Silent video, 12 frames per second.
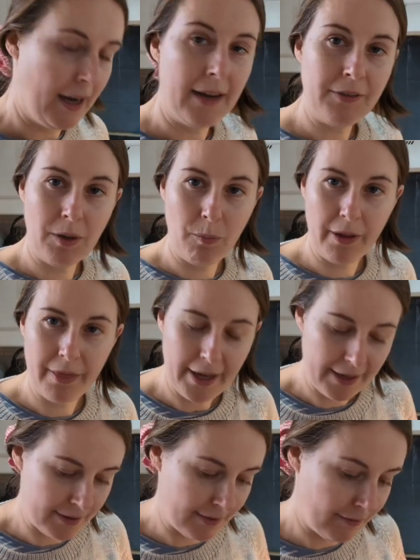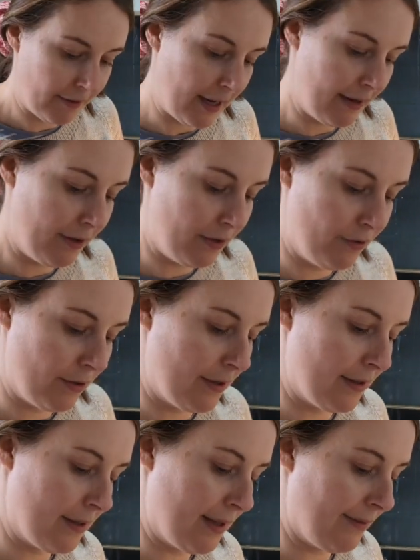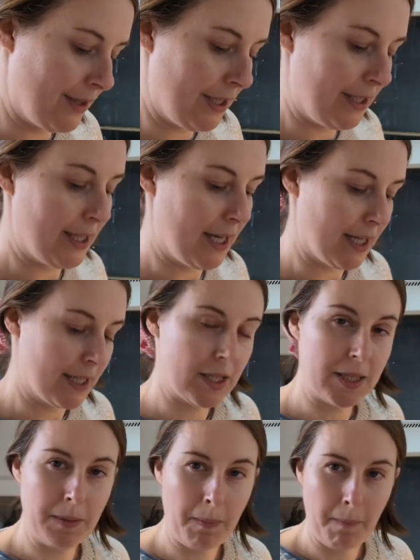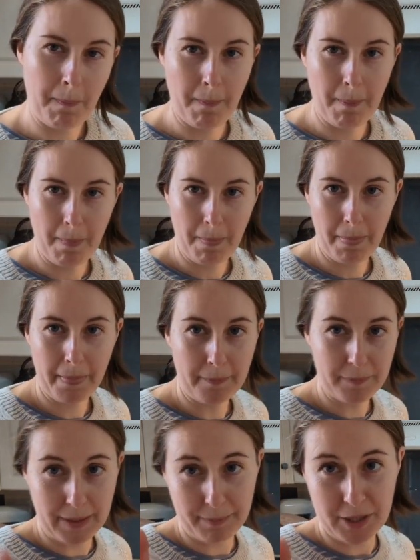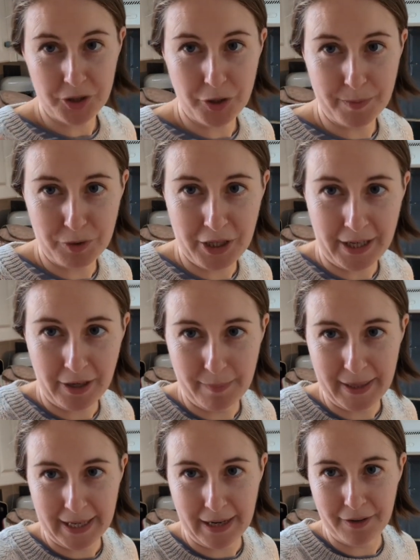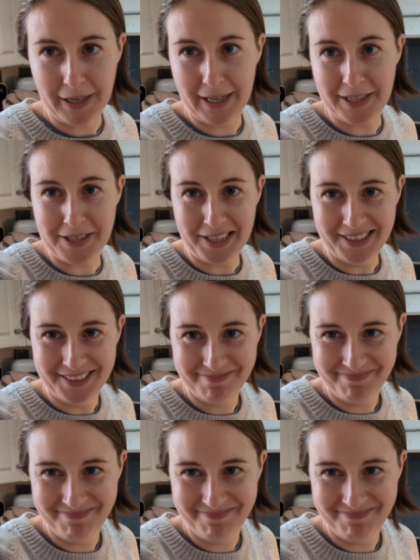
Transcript: I've got 1,576, but I'm going to double check it on my calculator.